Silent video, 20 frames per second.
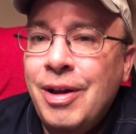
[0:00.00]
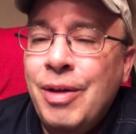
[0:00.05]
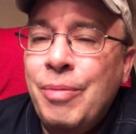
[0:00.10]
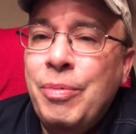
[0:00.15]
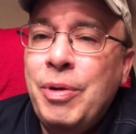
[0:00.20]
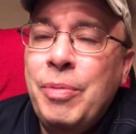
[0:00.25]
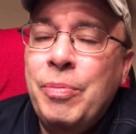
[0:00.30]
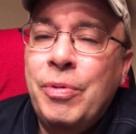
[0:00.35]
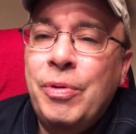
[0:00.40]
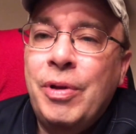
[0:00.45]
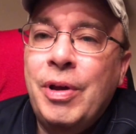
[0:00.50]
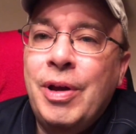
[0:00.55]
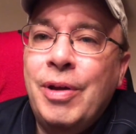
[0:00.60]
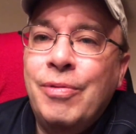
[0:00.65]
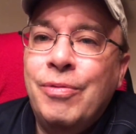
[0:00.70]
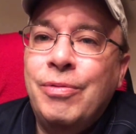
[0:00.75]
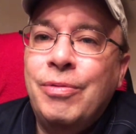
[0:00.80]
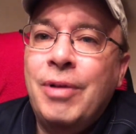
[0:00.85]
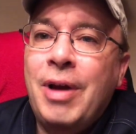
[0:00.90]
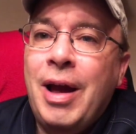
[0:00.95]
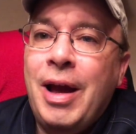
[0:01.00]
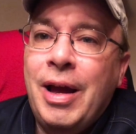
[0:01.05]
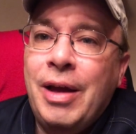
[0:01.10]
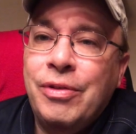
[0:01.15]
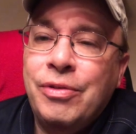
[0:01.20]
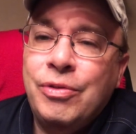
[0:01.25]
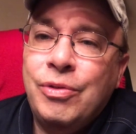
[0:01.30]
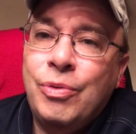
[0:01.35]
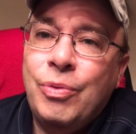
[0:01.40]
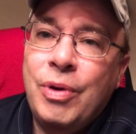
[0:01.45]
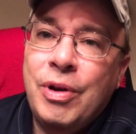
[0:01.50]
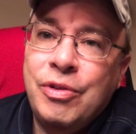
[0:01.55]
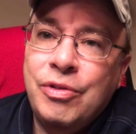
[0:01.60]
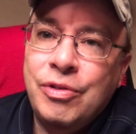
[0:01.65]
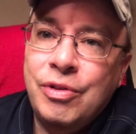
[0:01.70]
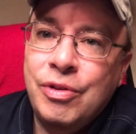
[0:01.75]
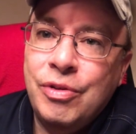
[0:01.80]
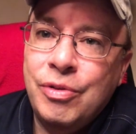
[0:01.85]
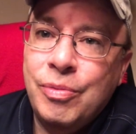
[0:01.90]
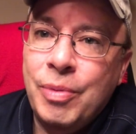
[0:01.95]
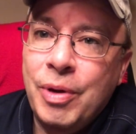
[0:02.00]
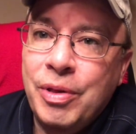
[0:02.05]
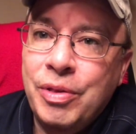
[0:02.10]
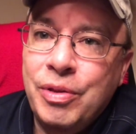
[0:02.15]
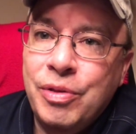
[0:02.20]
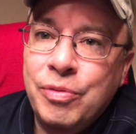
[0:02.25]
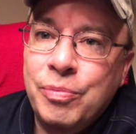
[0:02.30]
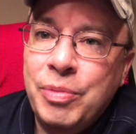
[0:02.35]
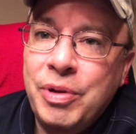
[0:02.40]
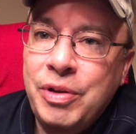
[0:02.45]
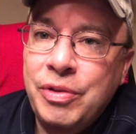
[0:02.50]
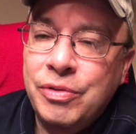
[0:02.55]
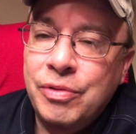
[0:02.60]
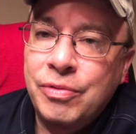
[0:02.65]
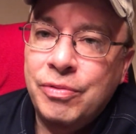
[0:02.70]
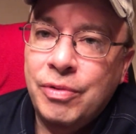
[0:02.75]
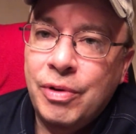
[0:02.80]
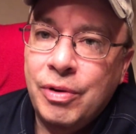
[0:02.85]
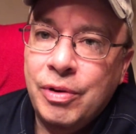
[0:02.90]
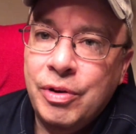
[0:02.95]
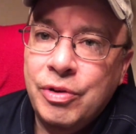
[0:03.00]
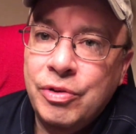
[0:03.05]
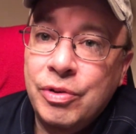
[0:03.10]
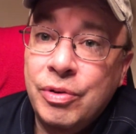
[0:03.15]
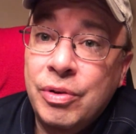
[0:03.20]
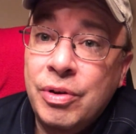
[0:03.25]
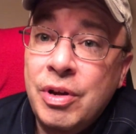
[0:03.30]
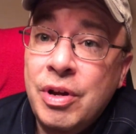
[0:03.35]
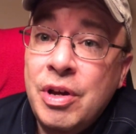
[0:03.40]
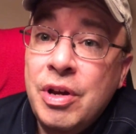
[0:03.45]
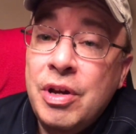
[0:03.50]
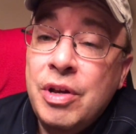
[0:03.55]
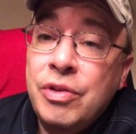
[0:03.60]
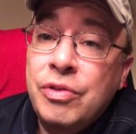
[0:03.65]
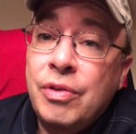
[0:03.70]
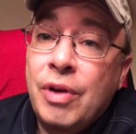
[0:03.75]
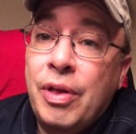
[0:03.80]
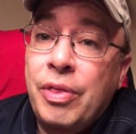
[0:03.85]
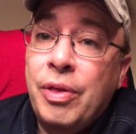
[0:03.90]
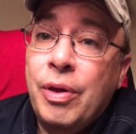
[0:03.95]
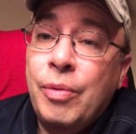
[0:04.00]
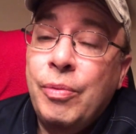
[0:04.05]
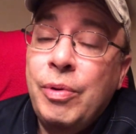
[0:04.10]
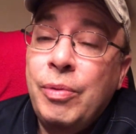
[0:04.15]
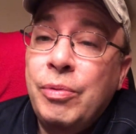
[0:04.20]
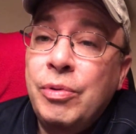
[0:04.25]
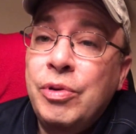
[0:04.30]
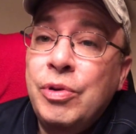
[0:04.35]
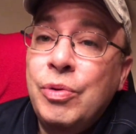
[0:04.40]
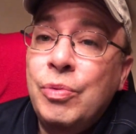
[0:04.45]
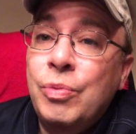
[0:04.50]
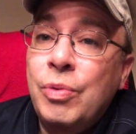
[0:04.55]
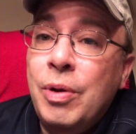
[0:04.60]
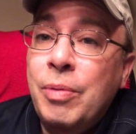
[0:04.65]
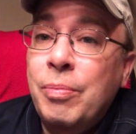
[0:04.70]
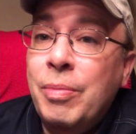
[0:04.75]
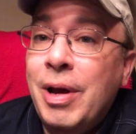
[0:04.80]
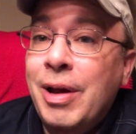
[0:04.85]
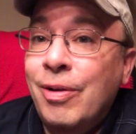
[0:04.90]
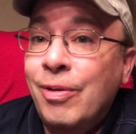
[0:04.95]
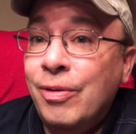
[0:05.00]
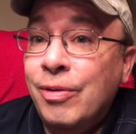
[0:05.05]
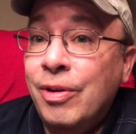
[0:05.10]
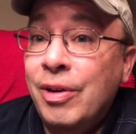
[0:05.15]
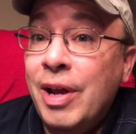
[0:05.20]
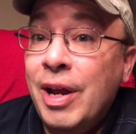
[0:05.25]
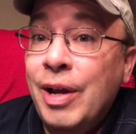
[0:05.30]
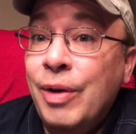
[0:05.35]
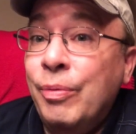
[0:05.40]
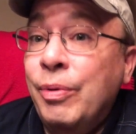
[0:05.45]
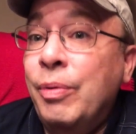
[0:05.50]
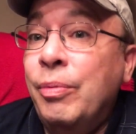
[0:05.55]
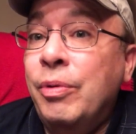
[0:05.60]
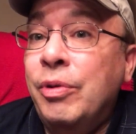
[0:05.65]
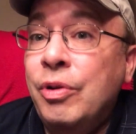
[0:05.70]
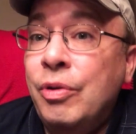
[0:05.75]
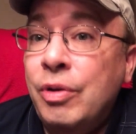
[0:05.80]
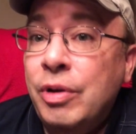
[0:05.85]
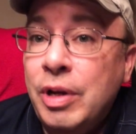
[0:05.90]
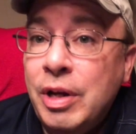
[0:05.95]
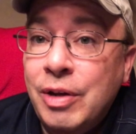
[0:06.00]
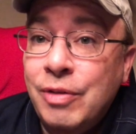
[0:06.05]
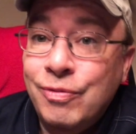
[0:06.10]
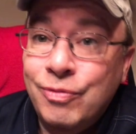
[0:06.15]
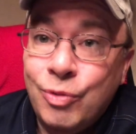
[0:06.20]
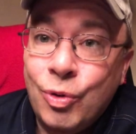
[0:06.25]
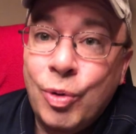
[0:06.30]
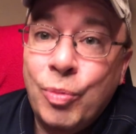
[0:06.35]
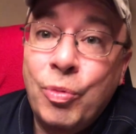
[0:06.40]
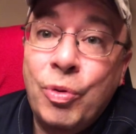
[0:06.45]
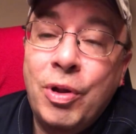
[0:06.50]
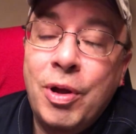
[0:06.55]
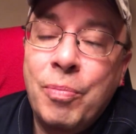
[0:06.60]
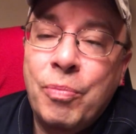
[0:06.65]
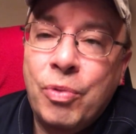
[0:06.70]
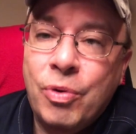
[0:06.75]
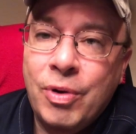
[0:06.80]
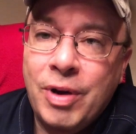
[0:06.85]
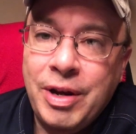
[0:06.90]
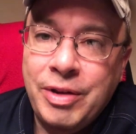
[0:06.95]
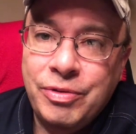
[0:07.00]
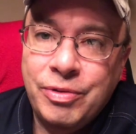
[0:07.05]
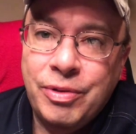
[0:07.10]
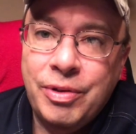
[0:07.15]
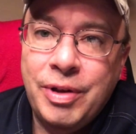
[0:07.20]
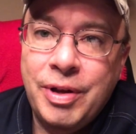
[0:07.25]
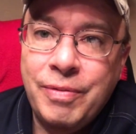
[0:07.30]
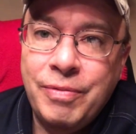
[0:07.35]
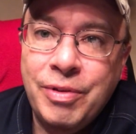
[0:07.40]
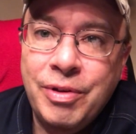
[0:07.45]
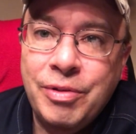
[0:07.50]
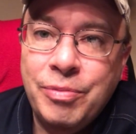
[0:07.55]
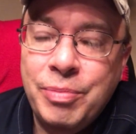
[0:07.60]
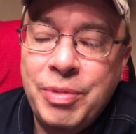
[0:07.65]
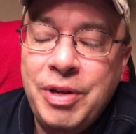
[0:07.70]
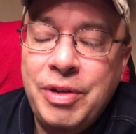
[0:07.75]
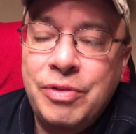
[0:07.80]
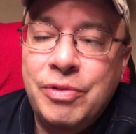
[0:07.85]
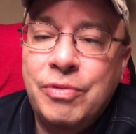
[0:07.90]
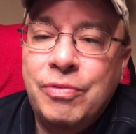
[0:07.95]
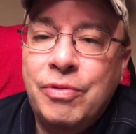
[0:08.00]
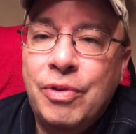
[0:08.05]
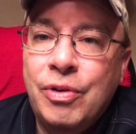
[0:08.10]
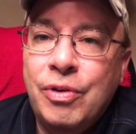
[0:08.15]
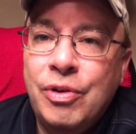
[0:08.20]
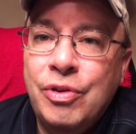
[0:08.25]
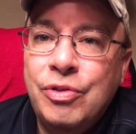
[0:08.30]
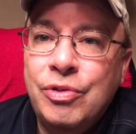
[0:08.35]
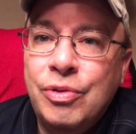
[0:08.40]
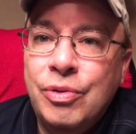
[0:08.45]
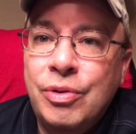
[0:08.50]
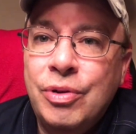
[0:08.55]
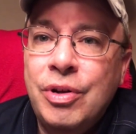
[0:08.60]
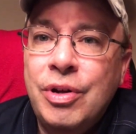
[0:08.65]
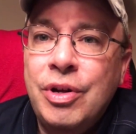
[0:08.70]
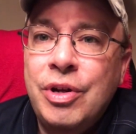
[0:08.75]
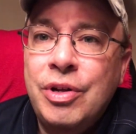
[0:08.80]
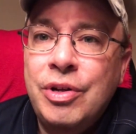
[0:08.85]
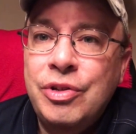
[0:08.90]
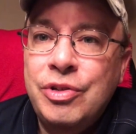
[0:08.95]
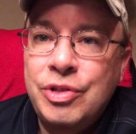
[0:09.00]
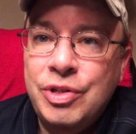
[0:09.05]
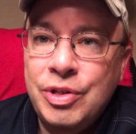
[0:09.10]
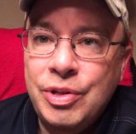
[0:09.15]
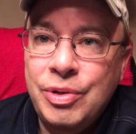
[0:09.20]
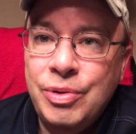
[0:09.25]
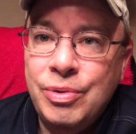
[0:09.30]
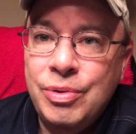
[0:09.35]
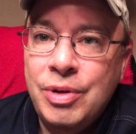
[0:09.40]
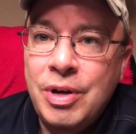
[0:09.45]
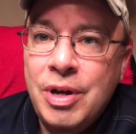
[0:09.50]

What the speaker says: People have asked questions about this piece of furniture, so I thought we would do one better today and we would do an informal appraisal of this piece of furniture too.